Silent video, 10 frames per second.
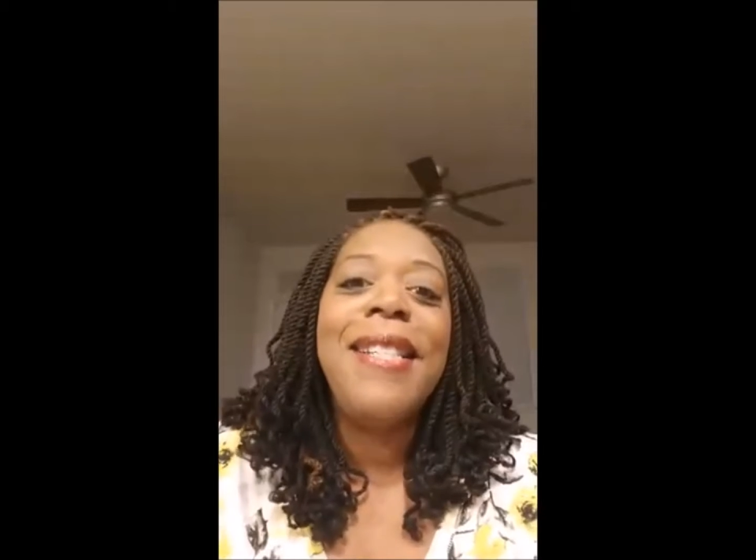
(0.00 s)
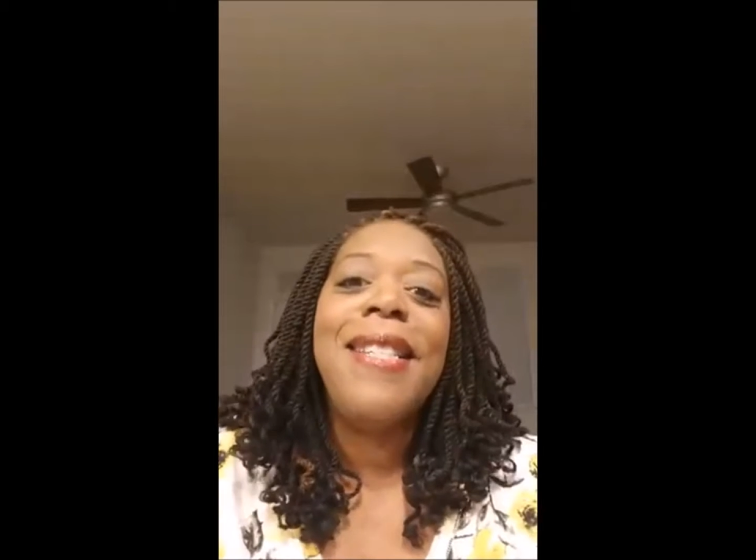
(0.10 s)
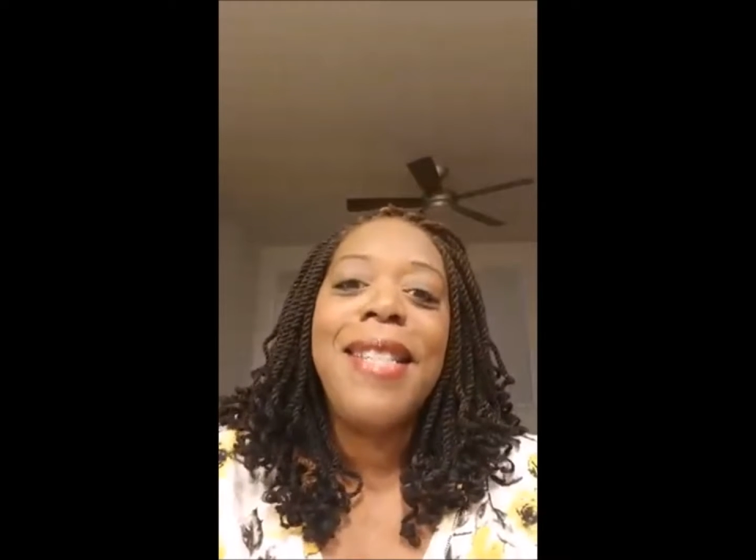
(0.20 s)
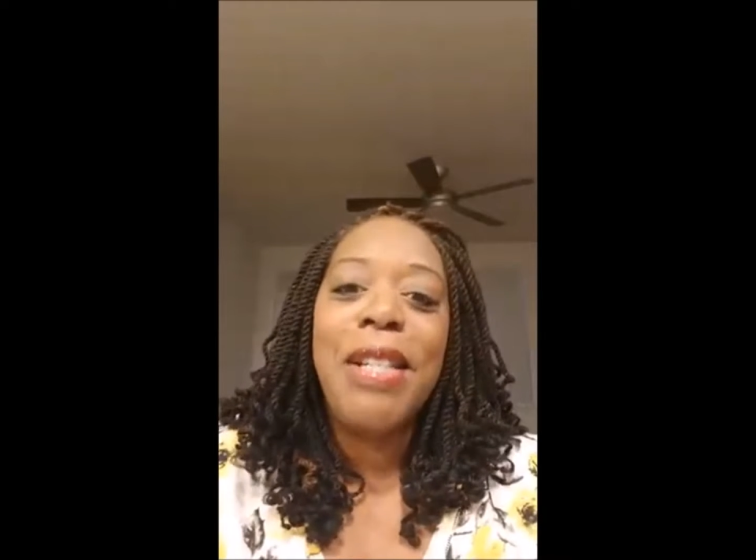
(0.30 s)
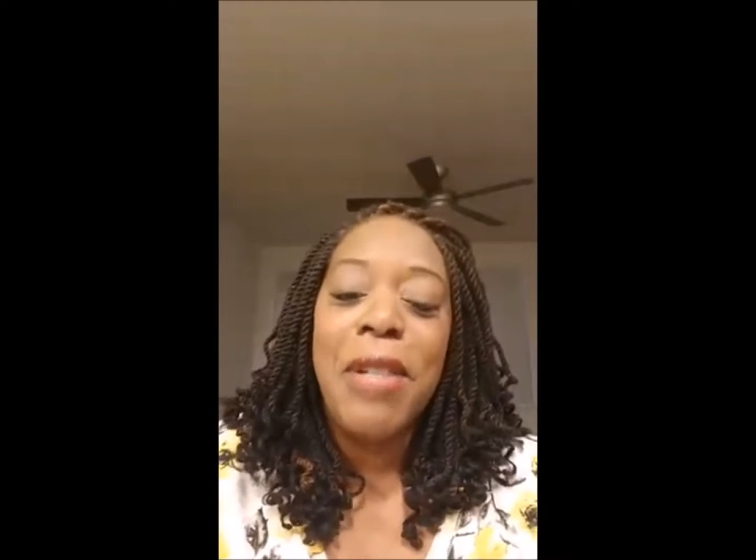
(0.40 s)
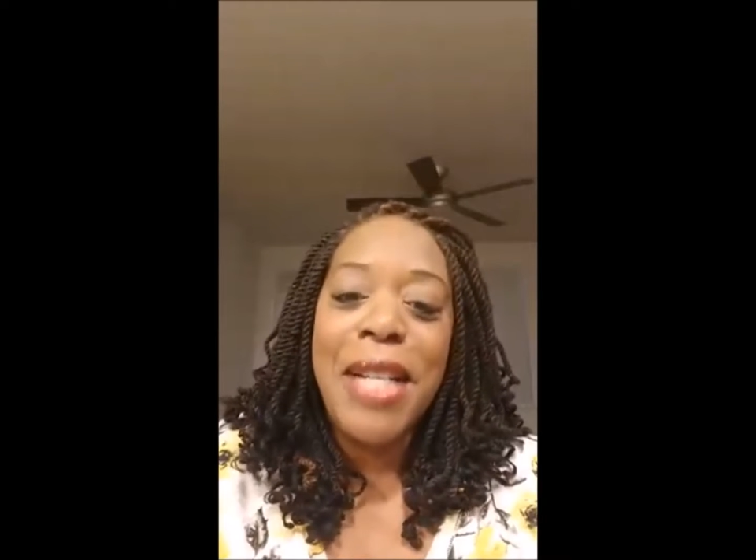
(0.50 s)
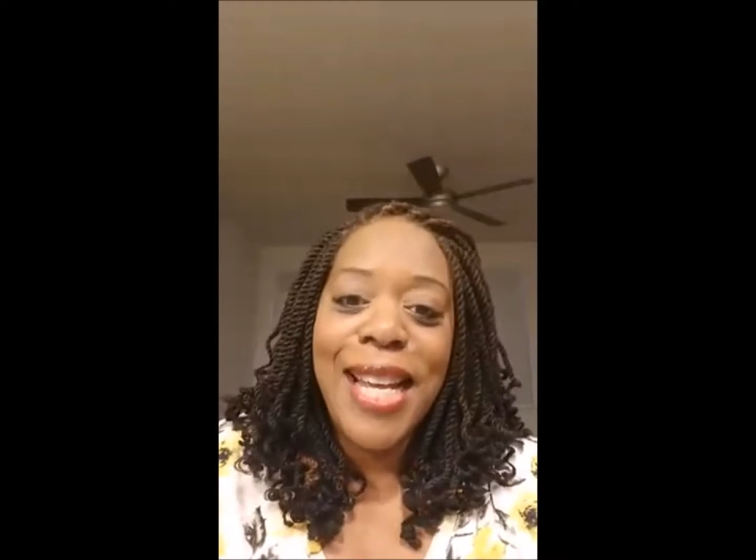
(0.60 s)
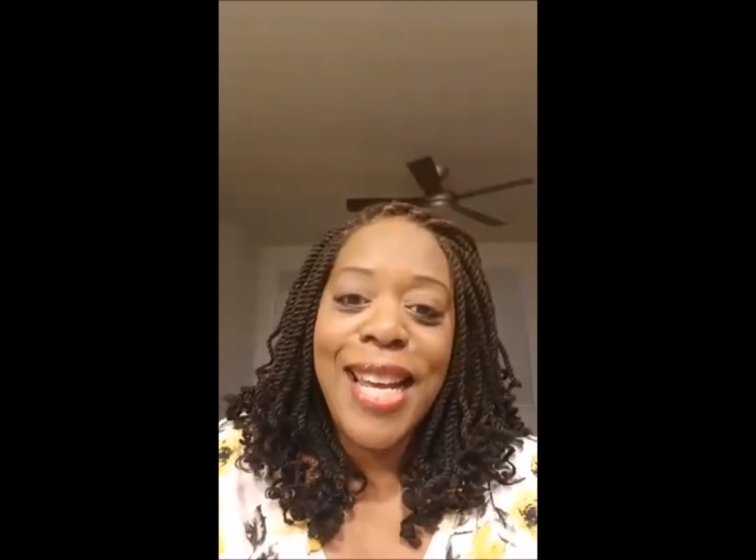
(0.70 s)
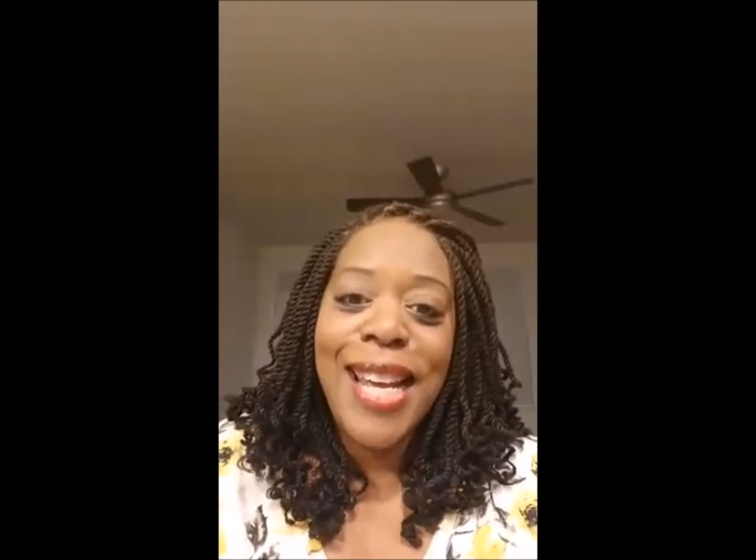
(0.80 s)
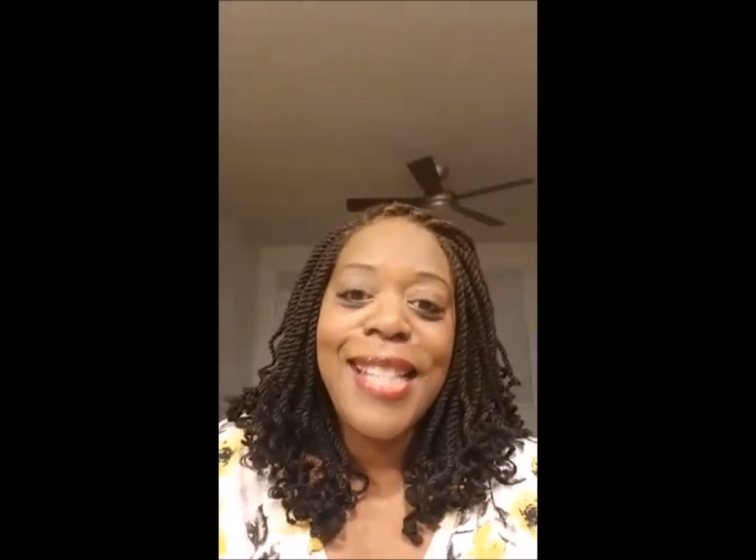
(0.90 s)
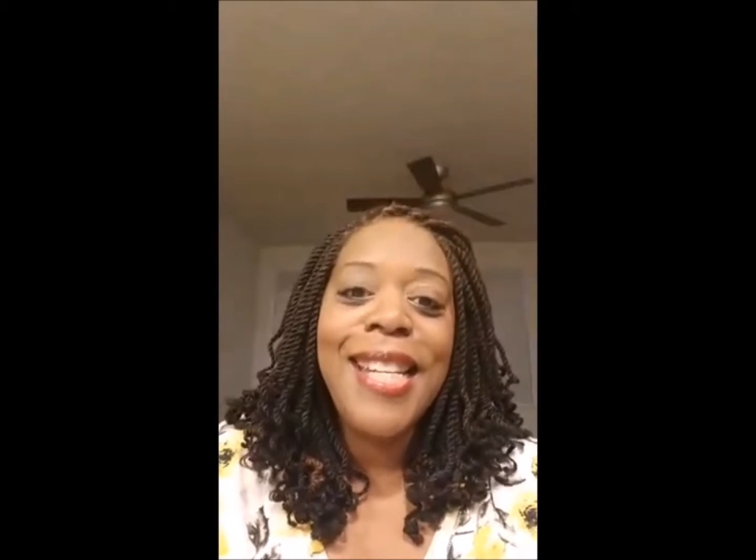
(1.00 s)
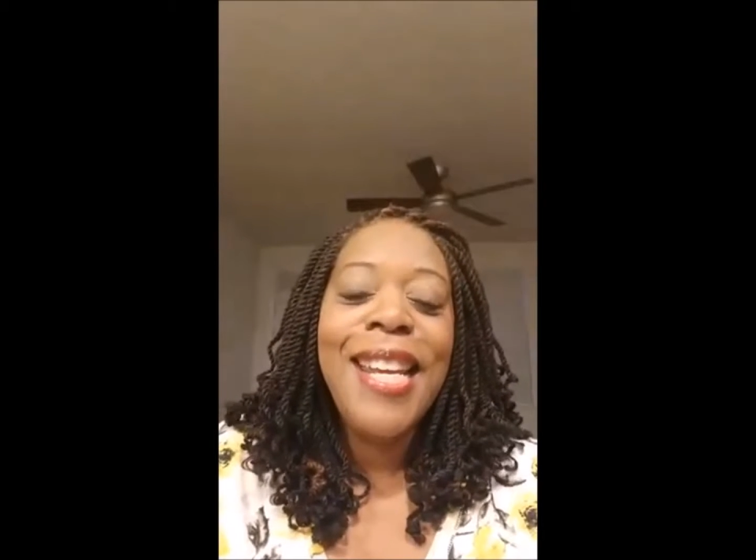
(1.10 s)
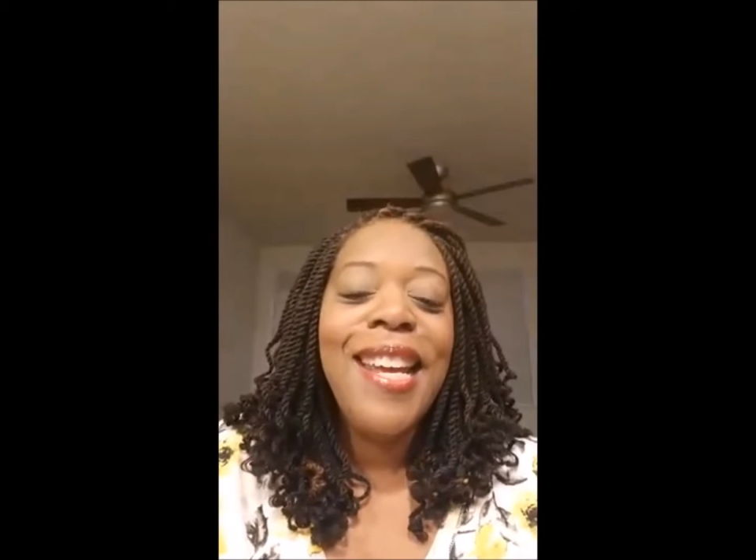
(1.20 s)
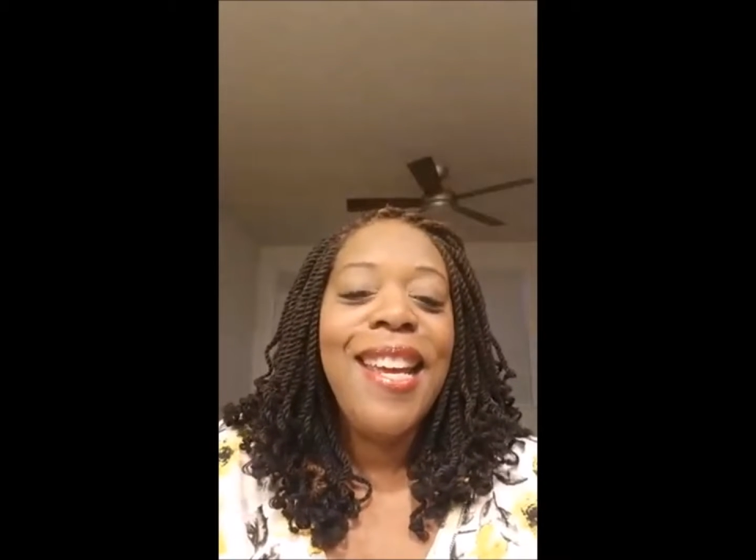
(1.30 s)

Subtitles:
considering that.